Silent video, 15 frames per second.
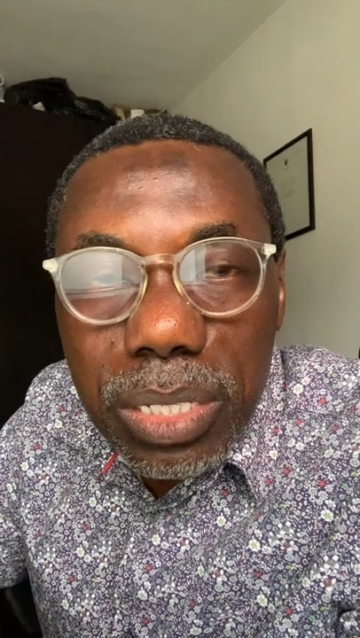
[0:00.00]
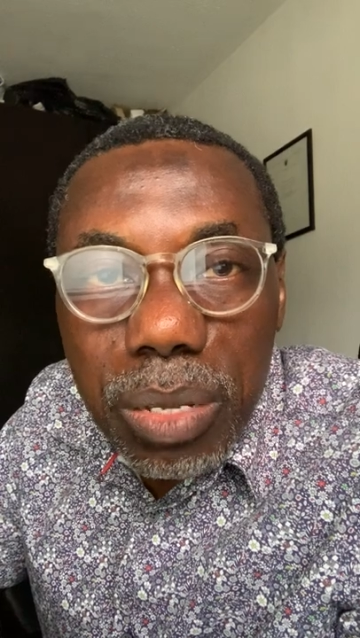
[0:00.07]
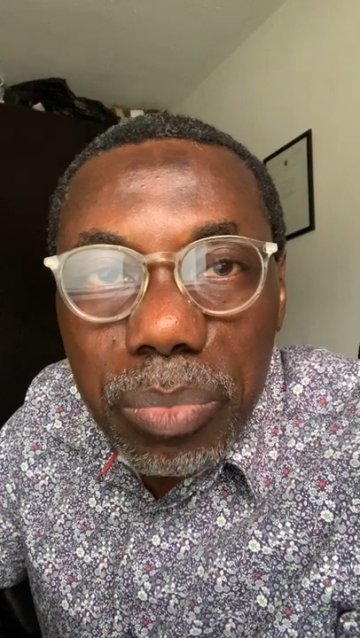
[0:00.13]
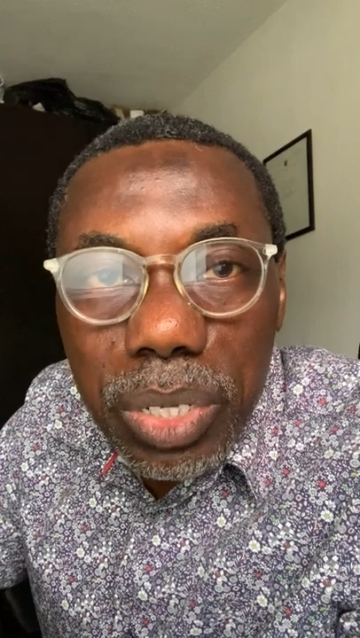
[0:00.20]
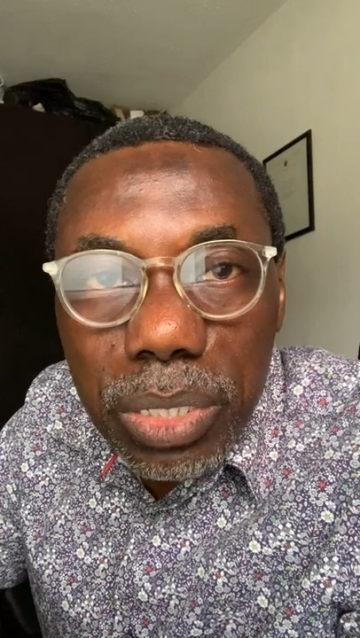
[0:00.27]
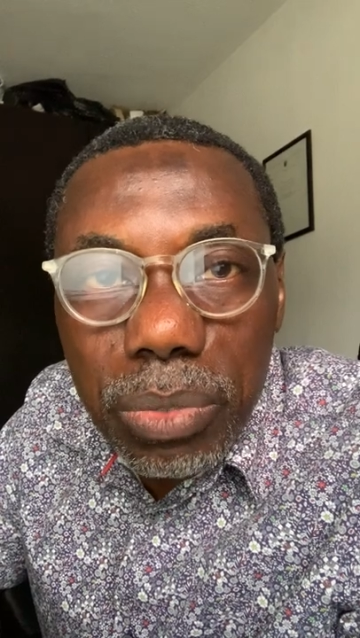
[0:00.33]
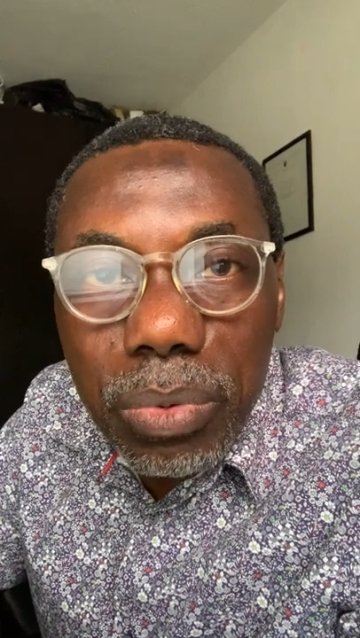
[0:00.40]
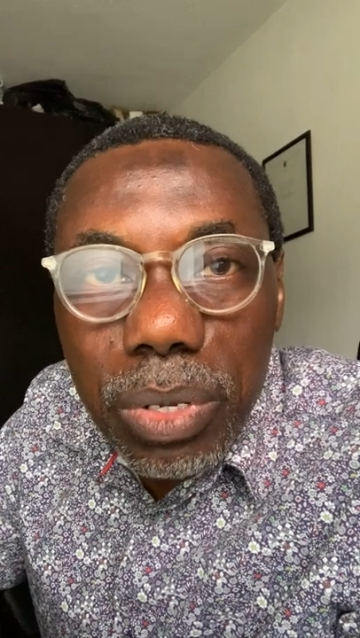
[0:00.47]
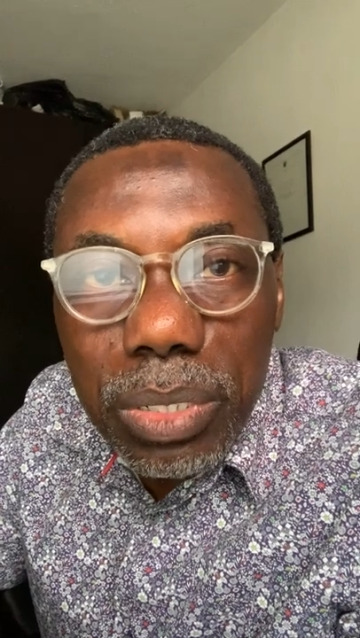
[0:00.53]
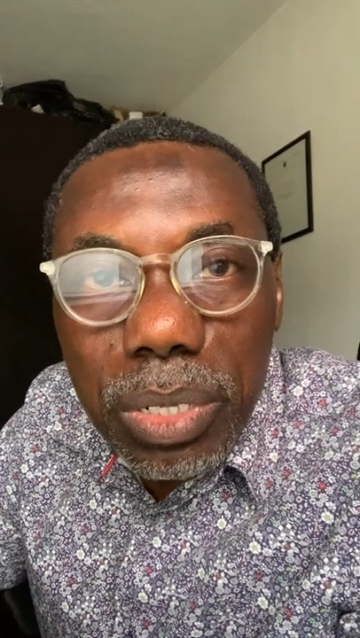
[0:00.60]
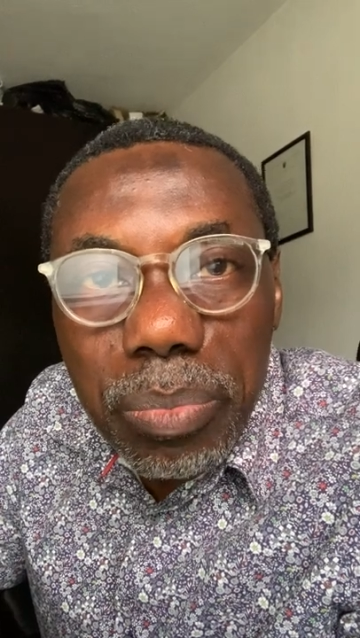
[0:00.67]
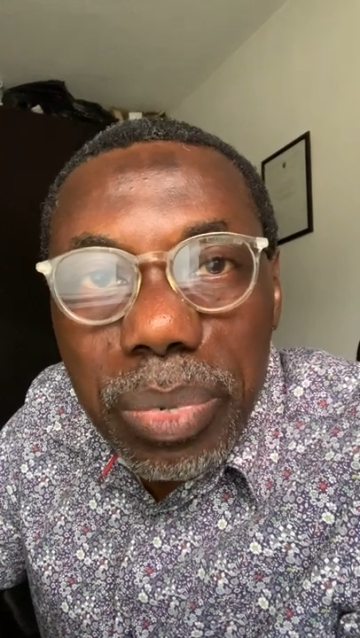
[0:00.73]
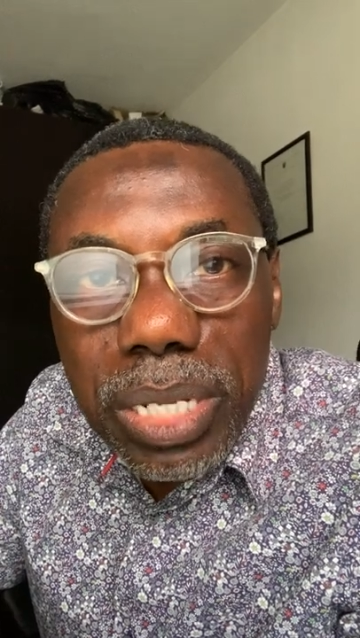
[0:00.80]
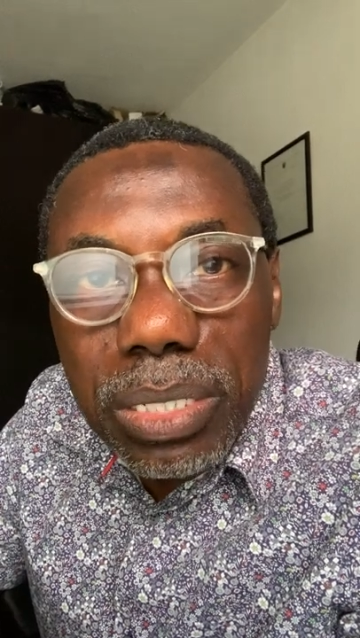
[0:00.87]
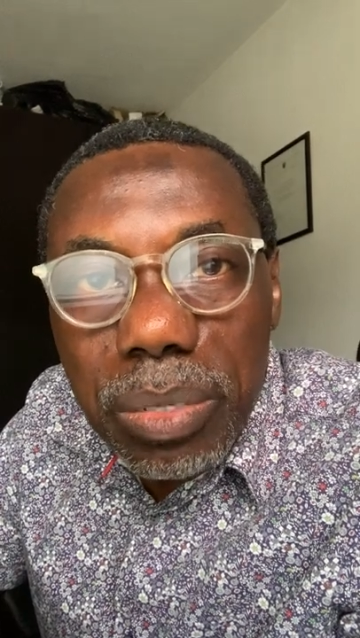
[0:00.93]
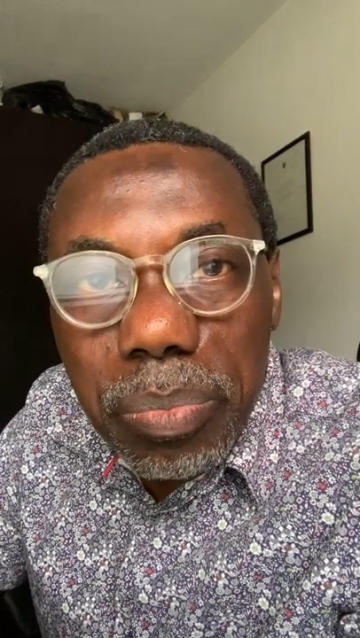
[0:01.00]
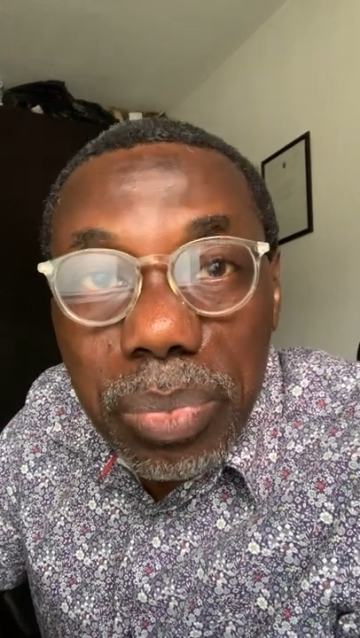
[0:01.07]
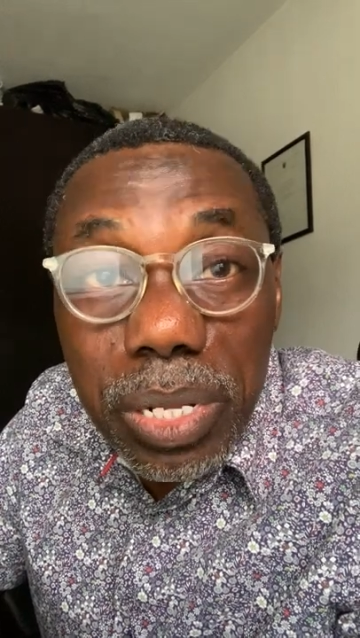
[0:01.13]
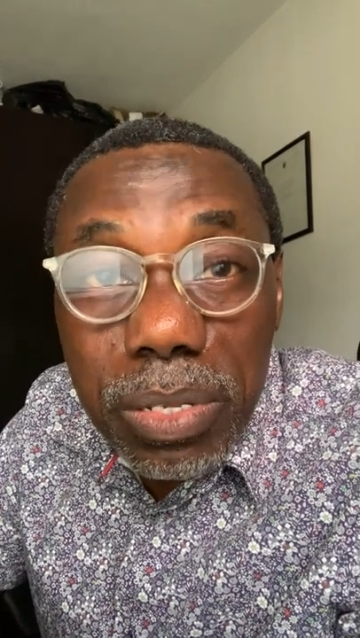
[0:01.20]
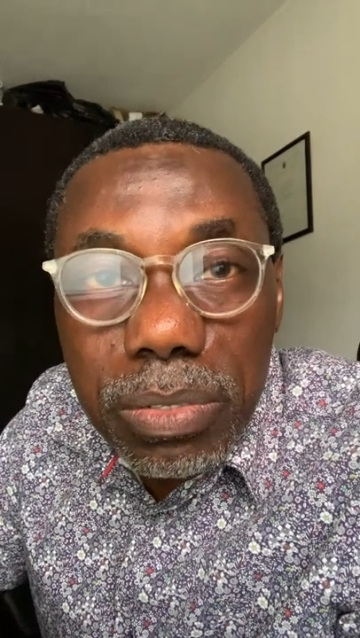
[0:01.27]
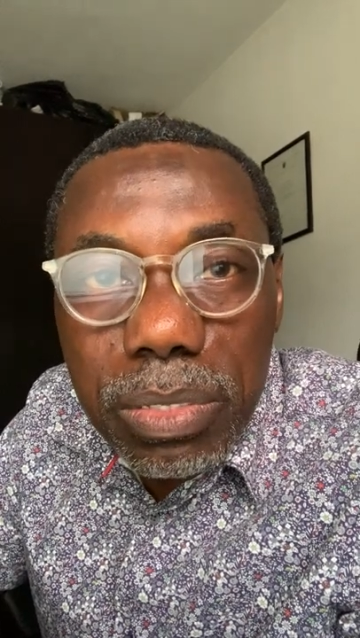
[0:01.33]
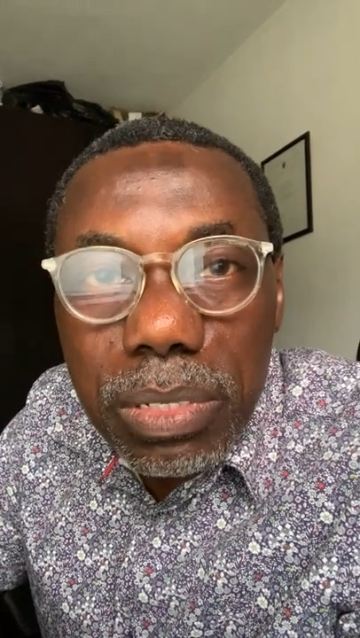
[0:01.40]
and make the world a better
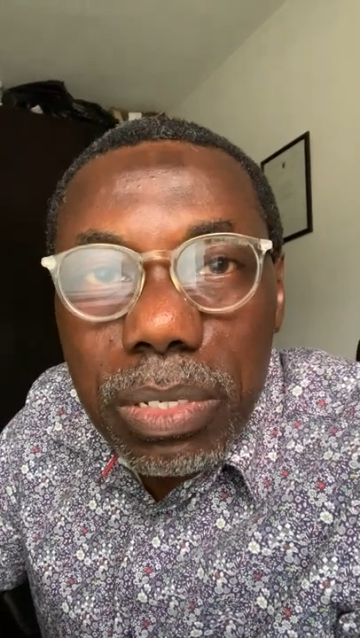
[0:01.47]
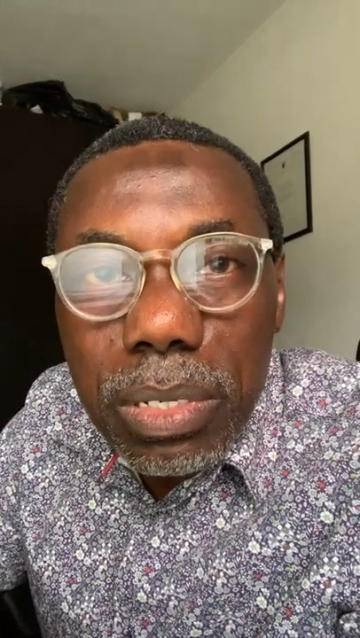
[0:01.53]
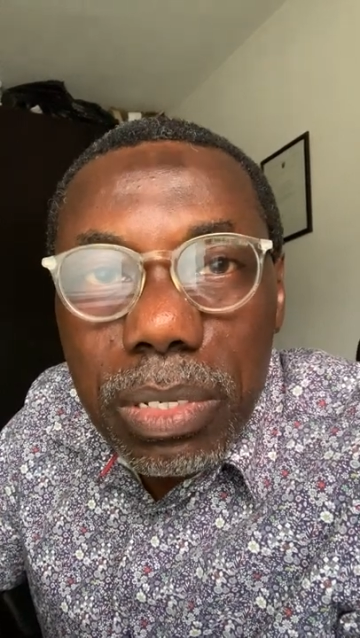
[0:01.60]
place.